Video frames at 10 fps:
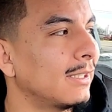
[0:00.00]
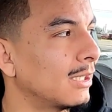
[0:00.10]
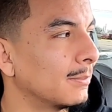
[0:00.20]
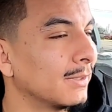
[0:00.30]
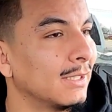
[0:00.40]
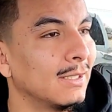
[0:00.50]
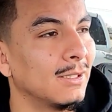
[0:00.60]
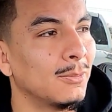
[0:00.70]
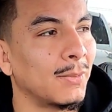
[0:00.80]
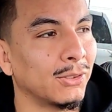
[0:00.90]
Damn,
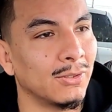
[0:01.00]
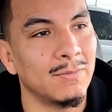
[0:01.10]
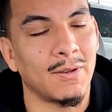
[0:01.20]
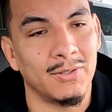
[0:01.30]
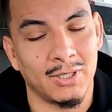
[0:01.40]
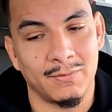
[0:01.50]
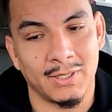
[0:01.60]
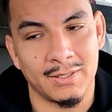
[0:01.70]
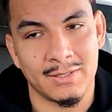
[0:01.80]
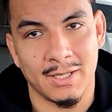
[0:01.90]
my 3500, I
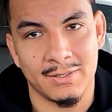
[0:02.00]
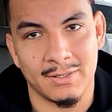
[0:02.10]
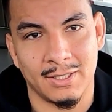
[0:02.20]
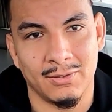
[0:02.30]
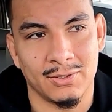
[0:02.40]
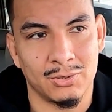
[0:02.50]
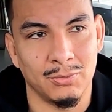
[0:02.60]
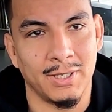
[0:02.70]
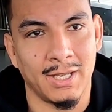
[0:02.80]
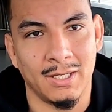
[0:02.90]
forgot the sizes. I know there's
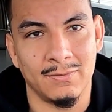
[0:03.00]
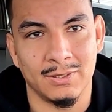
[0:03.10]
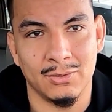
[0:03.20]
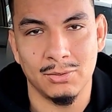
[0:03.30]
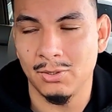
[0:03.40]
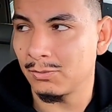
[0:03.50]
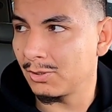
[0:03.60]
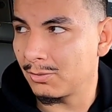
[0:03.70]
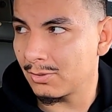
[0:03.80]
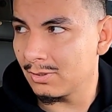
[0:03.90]
2.5 and then 2
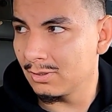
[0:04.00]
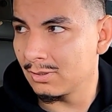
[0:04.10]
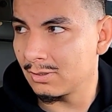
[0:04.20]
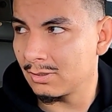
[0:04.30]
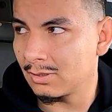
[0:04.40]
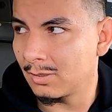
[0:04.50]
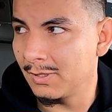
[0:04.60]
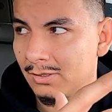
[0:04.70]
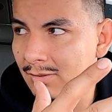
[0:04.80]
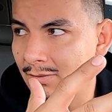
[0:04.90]
3/4. I
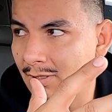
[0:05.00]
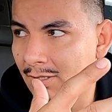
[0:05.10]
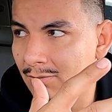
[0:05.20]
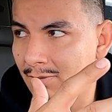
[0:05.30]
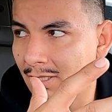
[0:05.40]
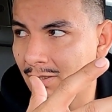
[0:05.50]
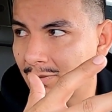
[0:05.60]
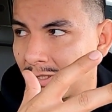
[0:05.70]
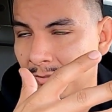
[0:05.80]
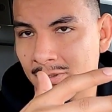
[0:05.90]
may just do like 2.5,
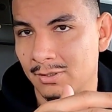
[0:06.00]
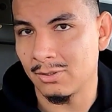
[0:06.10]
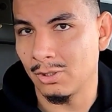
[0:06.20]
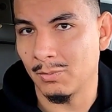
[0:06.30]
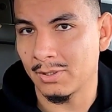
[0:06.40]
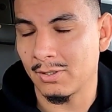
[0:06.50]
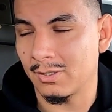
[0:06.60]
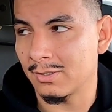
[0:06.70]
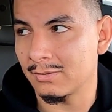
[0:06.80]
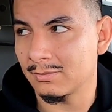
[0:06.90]
because I'm just going to tow one
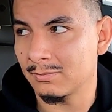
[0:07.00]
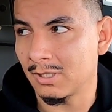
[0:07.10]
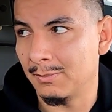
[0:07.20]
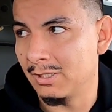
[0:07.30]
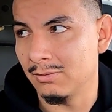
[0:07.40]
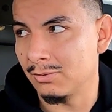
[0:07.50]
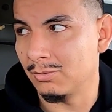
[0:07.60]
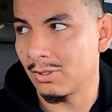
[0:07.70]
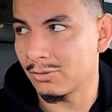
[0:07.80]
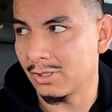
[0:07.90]
car. I may do a
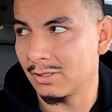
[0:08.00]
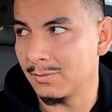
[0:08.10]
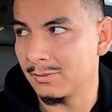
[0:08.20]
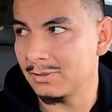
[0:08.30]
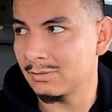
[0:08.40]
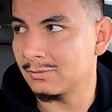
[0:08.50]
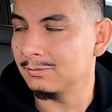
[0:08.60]
2-car trailer maybe.